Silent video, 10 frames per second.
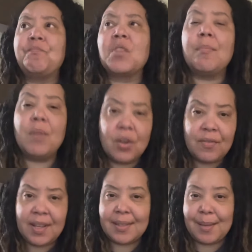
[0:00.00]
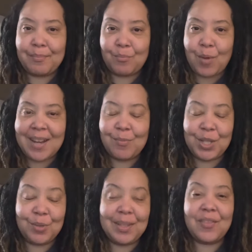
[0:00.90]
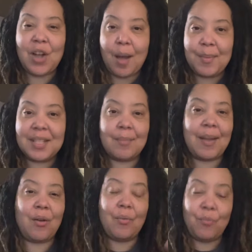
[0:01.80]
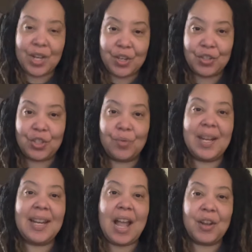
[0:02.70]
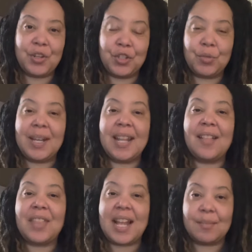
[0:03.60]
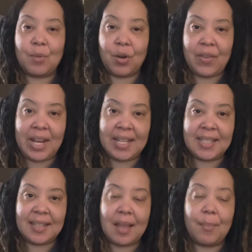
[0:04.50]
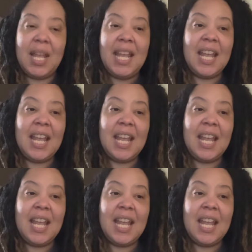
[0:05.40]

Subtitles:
Motivate them, right? When you leave comments about what you're doing, how you're doing it, that's motivating to them.